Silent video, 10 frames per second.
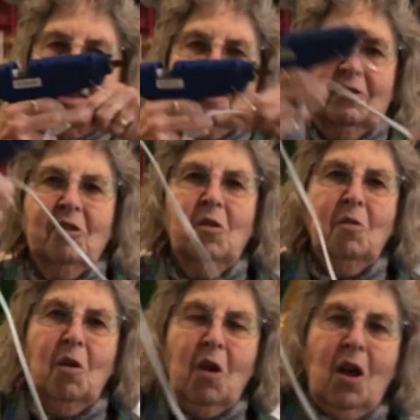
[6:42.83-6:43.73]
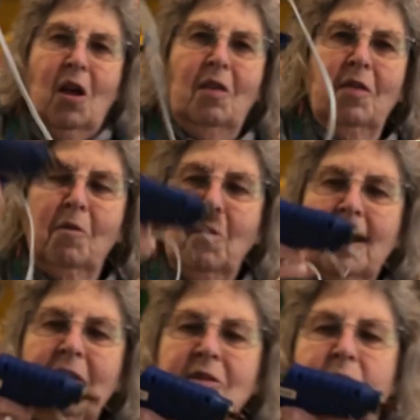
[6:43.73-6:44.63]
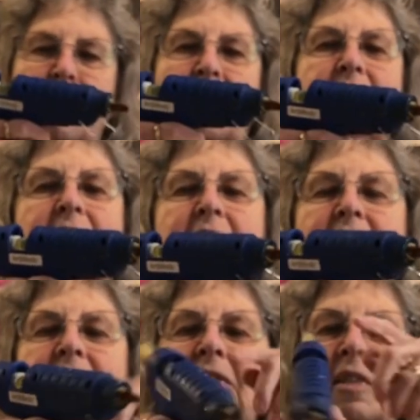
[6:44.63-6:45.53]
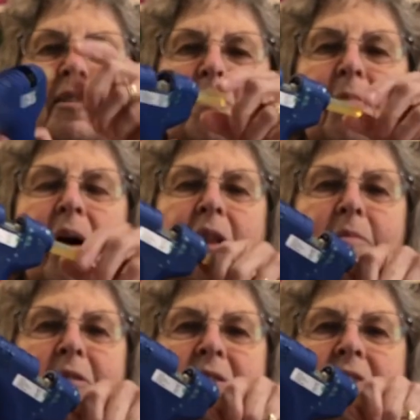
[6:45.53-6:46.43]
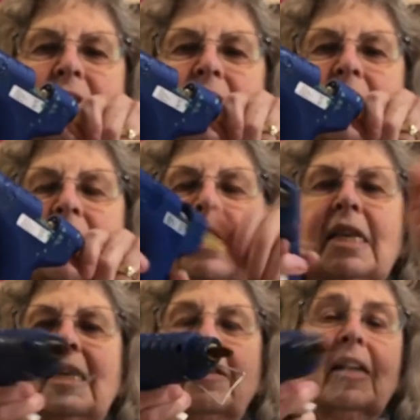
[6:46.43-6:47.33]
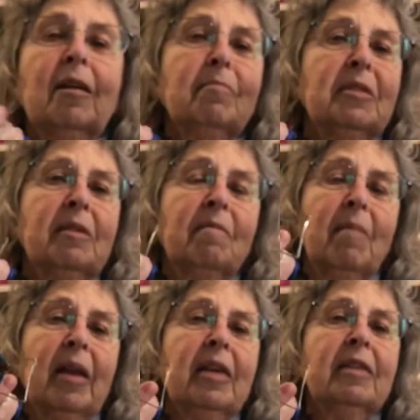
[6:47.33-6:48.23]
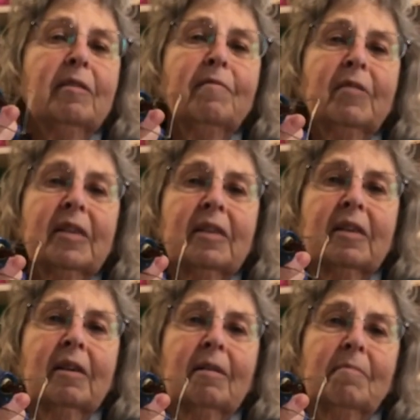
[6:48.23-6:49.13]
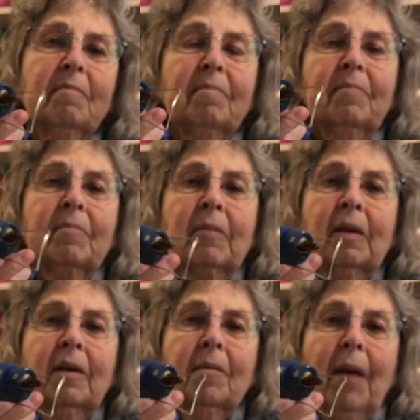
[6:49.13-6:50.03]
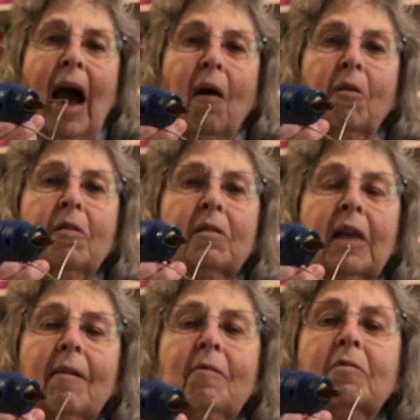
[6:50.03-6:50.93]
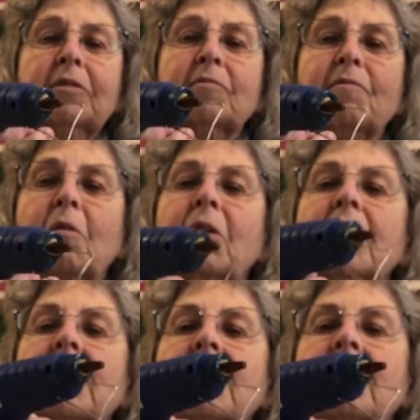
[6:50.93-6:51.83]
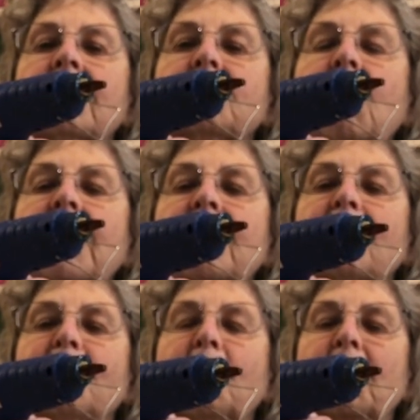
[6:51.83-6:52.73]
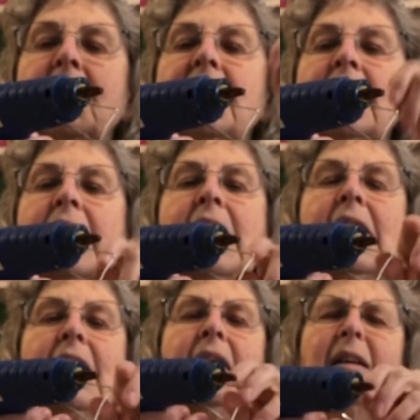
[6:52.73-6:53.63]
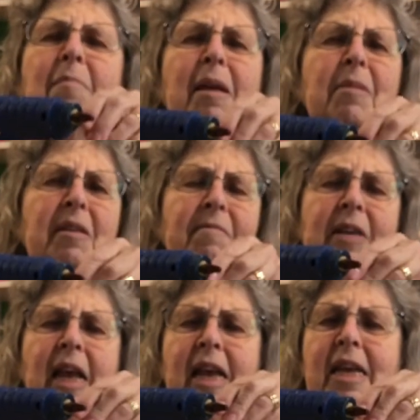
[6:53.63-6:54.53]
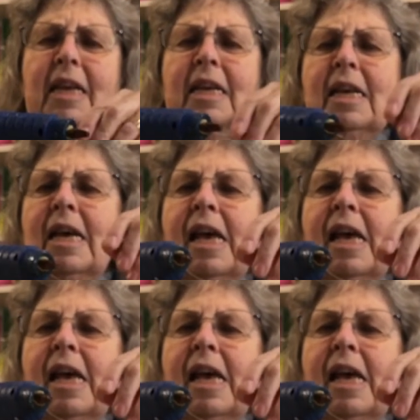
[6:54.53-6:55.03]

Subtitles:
So the way this works is it's a polymer stick. It comes in many different power levels, 40, 20 and 40, and maybe even 80.